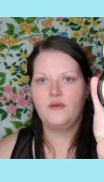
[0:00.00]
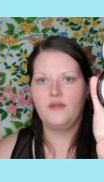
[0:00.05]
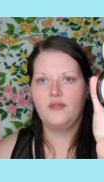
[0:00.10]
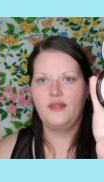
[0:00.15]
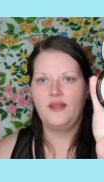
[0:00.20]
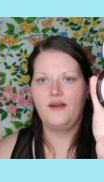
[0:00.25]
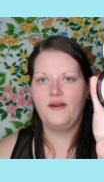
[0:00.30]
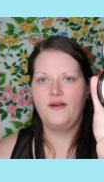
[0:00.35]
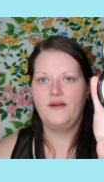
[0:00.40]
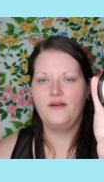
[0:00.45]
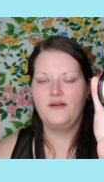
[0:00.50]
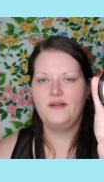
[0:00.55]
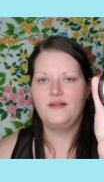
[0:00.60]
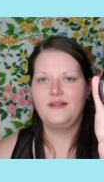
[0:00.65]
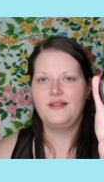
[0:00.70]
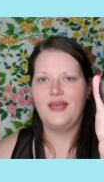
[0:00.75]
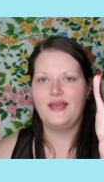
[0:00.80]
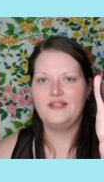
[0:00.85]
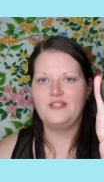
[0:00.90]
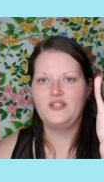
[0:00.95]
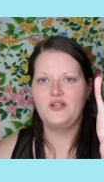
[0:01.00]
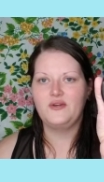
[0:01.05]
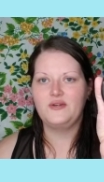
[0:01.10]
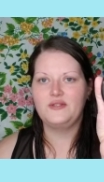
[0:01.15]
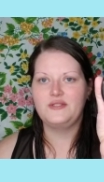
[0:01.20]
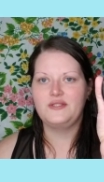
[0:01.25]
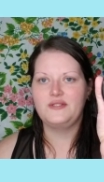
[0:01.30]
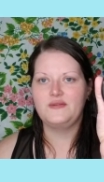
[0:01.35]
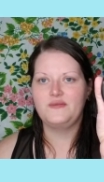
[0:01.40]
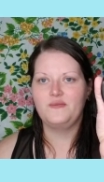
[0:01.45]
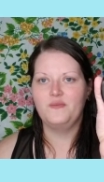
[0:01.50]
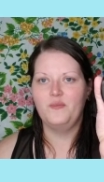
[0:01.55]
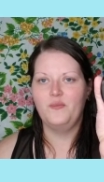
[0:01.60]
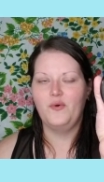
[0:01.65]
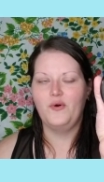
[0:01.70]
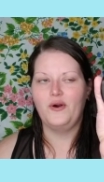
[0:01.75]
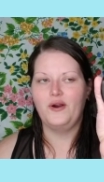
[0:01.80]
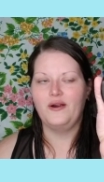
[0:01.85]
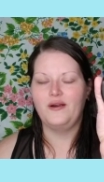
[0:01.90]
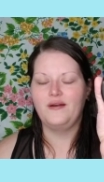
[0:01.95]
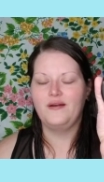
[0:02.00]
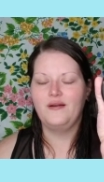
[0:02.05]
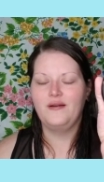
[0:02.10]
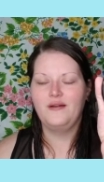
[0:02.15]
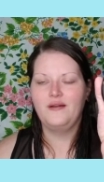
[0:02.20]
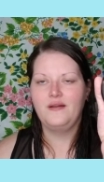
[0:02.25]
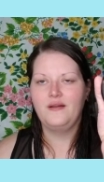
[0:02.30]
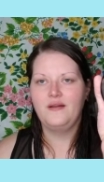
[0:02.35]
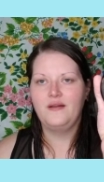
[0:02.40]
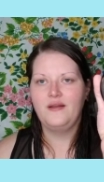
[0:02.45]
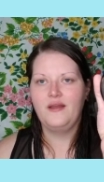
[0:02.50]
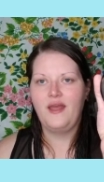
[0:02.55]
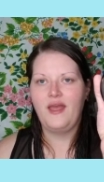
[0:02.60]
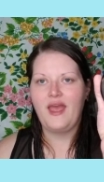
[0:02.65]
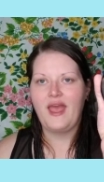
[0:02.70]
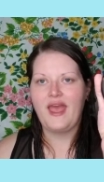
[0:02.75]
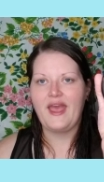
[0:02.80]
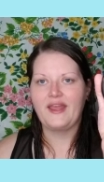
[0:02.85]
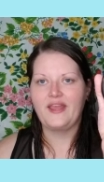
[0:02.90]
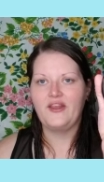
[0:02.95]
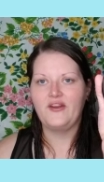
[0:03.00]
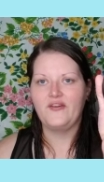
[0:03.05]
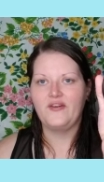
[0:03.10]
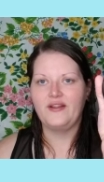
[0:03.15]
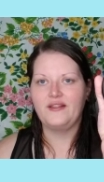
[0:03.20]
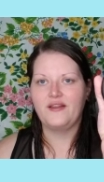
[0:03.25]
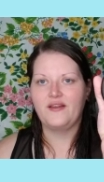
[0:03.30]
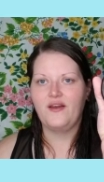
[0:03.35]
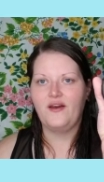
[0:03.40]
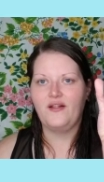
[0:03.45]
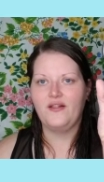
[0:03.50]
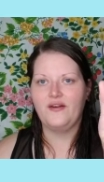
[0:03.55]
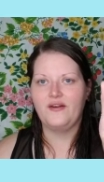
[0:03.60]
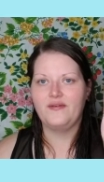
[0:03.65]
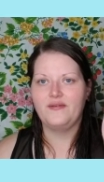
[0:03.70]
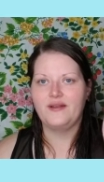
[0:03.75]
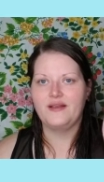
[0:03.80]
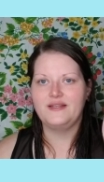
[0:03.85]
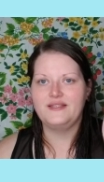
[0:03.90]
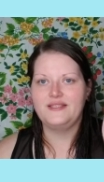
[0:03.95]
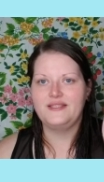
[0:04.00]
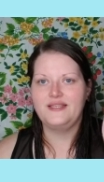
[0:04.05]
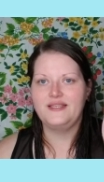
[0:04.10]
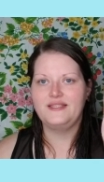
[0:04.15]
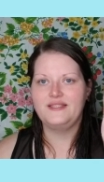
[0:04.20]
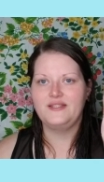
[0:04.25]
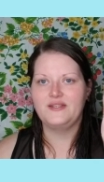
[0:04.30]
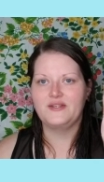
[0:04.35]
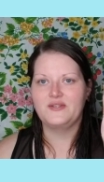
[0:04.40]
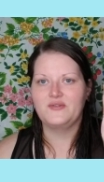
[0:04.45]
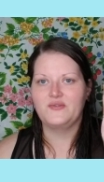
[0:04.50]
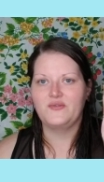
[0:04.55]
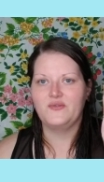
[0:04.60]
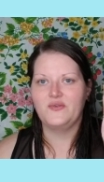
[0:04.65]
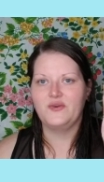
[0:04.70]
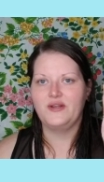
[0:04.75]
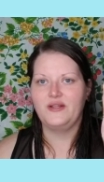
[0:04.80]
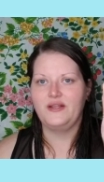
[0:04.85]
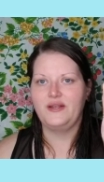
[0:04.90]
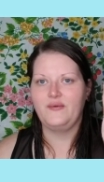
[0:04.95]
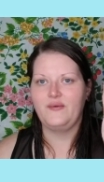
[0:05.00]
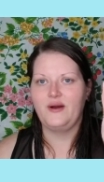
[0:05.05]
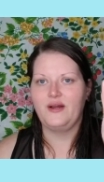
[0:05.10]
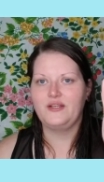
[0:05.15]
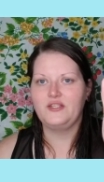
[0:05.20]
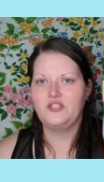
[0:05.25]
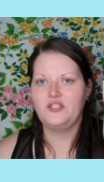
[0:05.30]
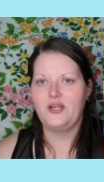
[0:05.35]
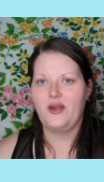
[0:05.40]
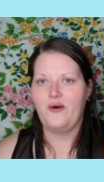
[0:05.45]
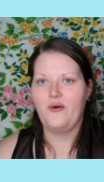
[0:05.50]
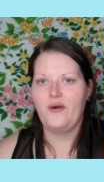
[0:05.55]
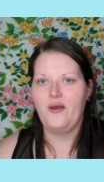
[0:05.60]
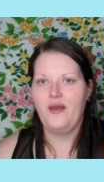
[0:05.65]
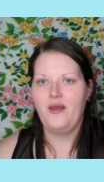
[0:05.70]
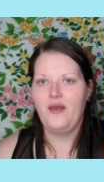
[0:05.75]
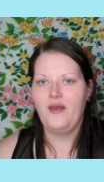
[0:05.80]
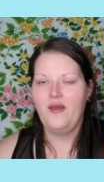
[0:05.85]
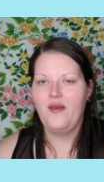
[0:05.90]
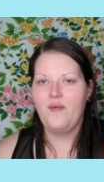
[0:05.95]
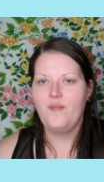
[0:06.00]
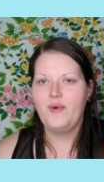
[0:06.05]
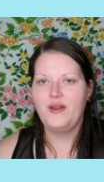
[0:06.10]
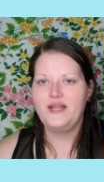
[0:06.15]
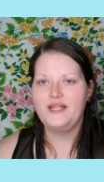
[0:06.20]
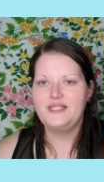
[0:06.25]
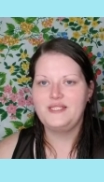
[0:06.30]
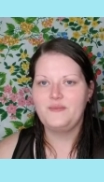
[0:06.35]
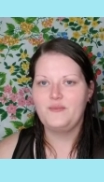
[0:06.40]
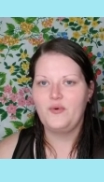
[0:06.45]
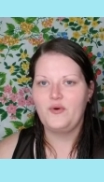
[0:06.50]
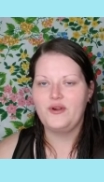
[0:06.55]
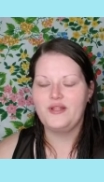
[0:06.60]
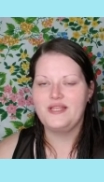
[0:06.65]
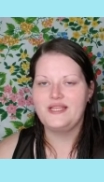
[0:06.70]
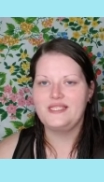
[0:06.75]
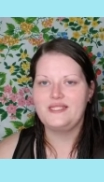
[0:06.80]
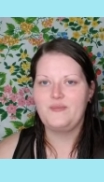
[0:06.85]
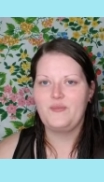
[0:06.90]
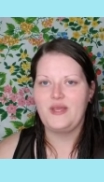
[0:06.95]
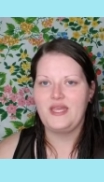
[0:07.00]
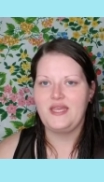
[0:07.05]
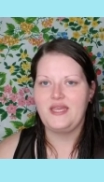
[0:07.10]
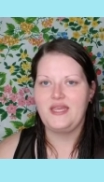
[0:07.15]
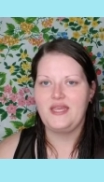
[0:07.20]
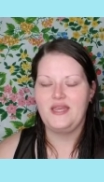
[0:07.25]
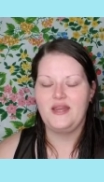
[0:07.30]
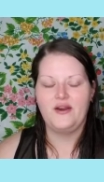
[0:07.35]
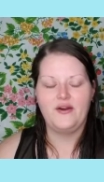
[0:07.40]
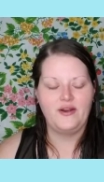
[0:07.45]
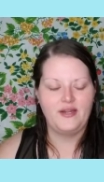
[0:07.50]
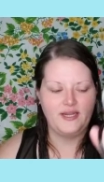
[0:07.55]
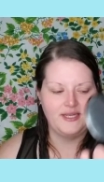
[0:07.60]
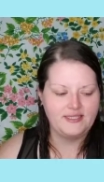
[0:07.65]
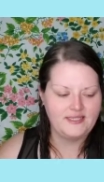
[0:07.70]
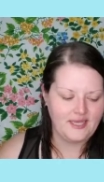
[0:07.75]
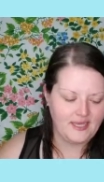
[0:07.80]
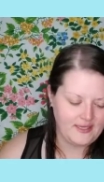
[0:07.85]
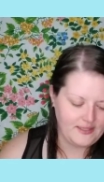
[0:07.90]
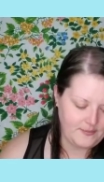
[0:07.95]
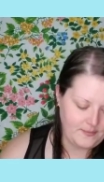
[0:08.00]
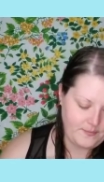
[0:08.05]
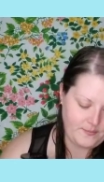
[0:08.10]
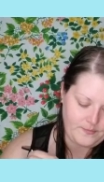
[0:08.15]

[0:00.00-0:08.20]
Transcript: There. That shows more accurate the color because this looks really washed out. But it's more this pinky iridescent